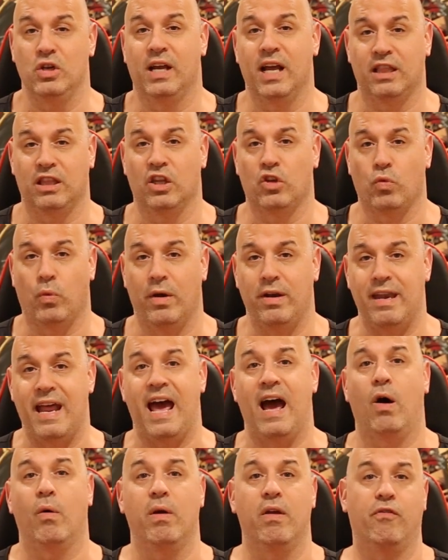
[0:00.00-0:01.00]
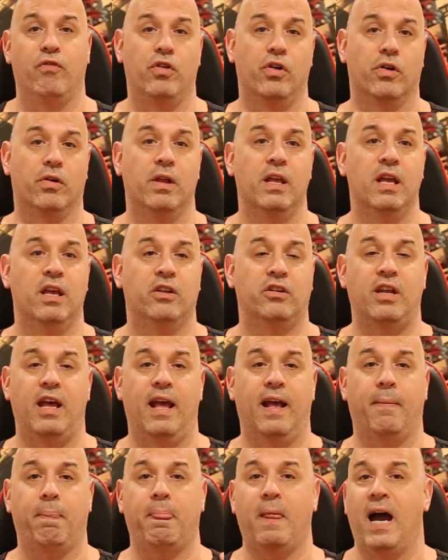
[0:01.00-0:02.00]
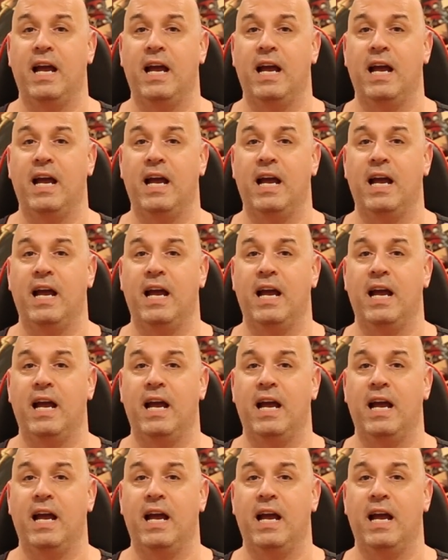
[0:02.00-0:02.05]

you get this one now if you're saying,